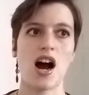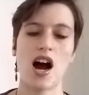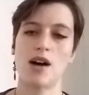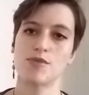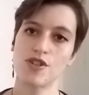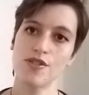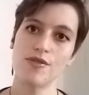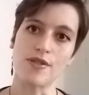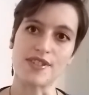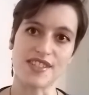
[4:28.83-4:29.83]
I'm sure you
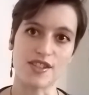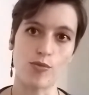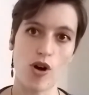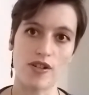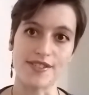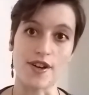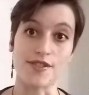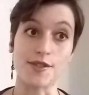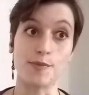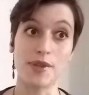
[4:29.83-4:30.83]
noticed that the wall is
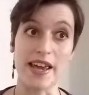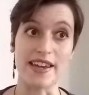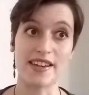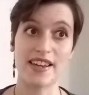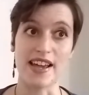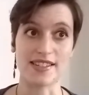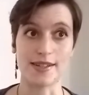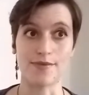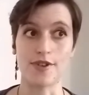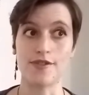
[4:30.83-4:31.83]
also blank,
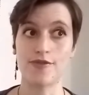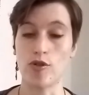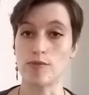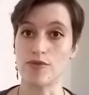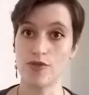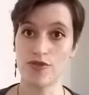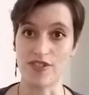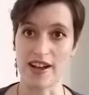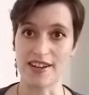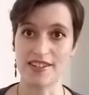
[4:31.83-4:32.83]
except for a former roof
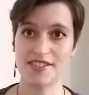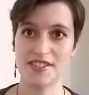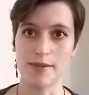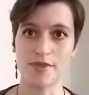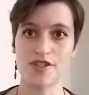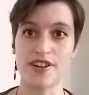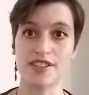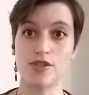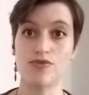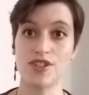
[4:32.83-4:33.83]
line, demonstrating
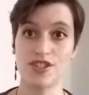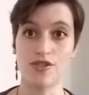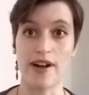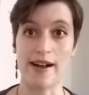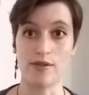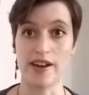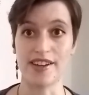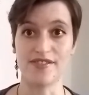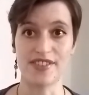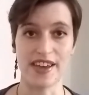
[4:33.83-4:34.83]
the original outline
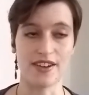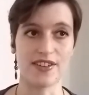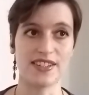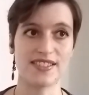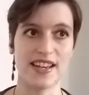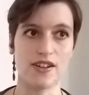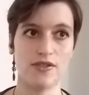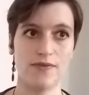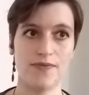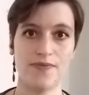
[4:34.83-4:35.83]
of the anchorite
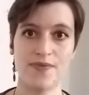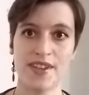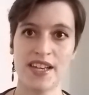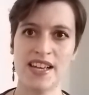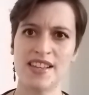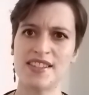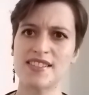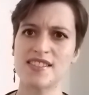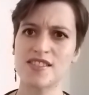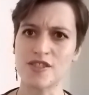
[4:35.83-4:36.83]
cell. This
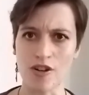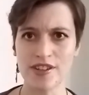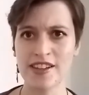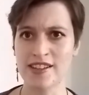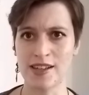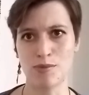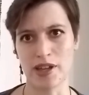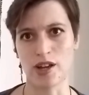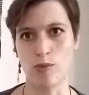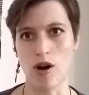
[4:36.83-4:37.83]
startlingly
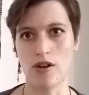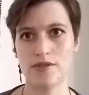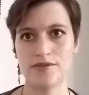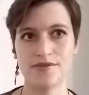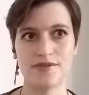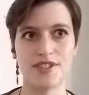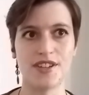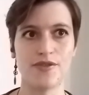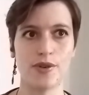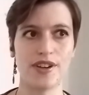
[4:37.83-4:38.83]
blank wall,
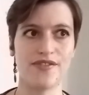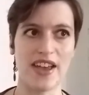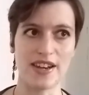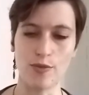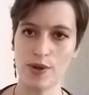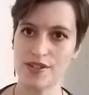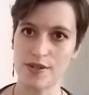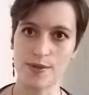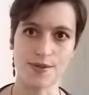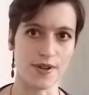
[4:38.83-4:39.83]
devoid of any
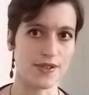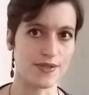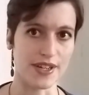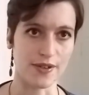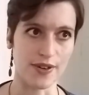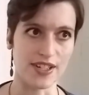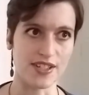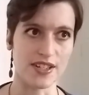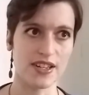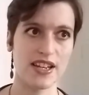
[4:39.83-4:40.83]
windows or other
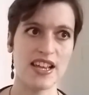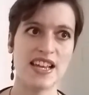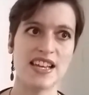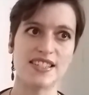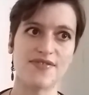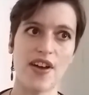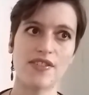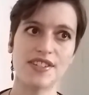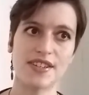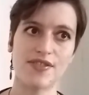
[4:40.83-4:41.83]
decoration, is
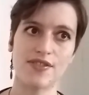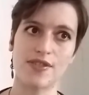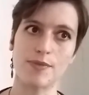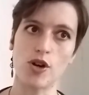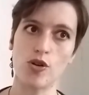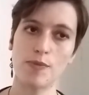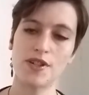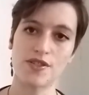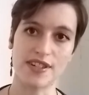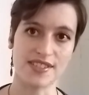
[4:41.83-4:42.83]
very different from the open
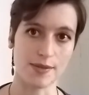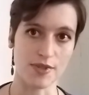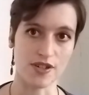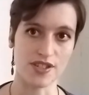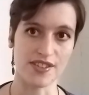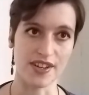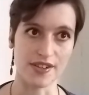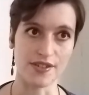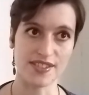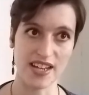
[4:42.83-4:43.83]
transept arch on the
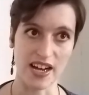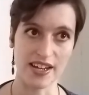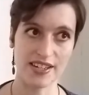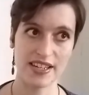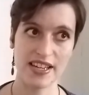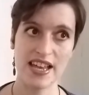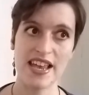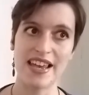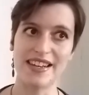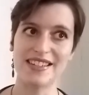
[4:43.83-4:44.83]
other side.
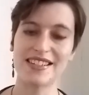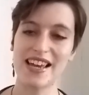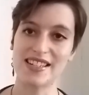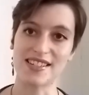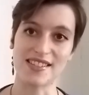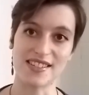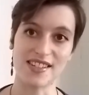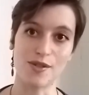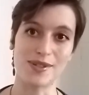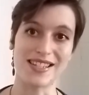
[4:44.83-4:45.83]
It indicates that the
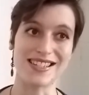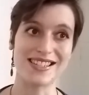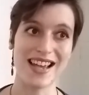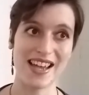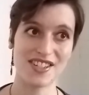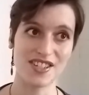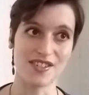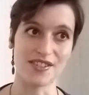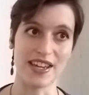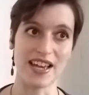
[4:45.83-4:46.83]
cell was
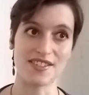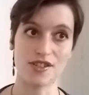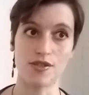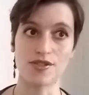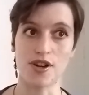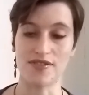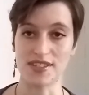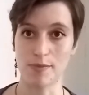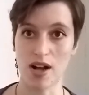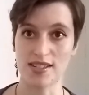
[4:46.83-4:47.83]
intentionally as closed off as
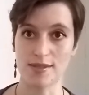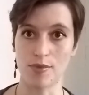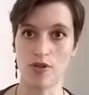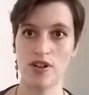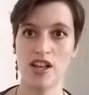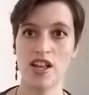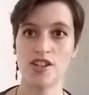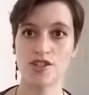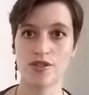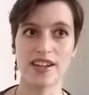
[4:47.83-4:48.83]
possible
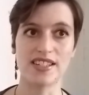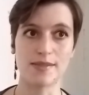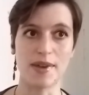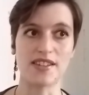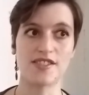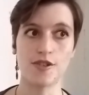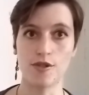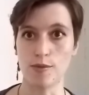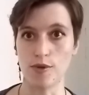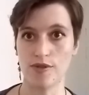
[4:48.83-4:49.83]
to create a space
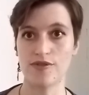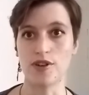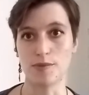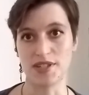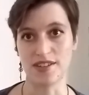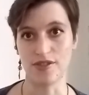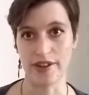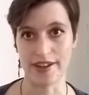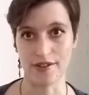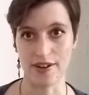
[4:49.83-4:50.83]
suitable for a medieval
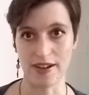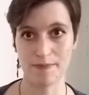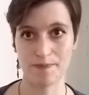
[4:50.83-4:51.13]
anchorite.